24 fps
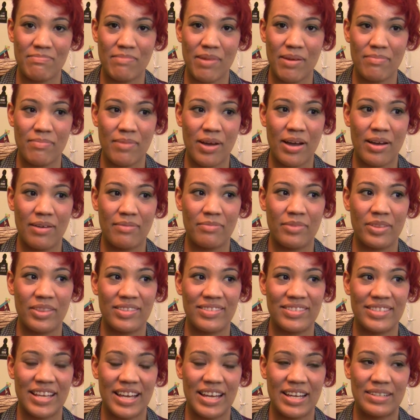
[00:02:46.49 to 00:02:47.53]
my mom
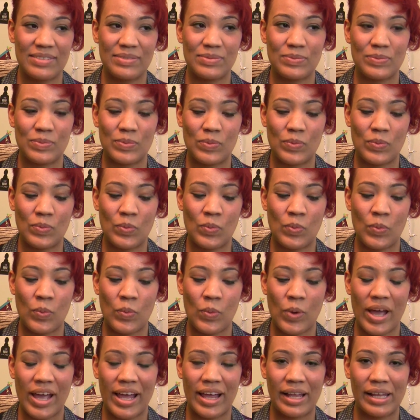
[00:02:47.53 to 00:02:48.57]
said,
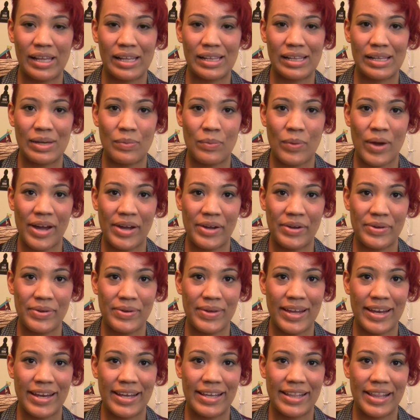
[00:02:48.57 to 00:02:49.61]
"Well, why are you
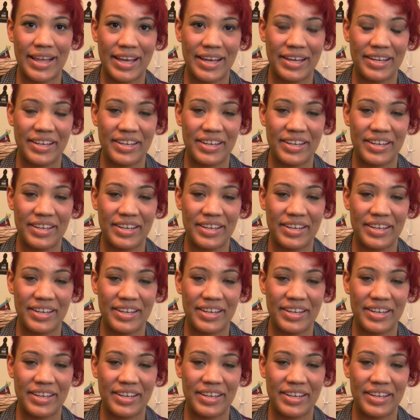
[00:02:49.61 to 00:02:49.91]
getting that?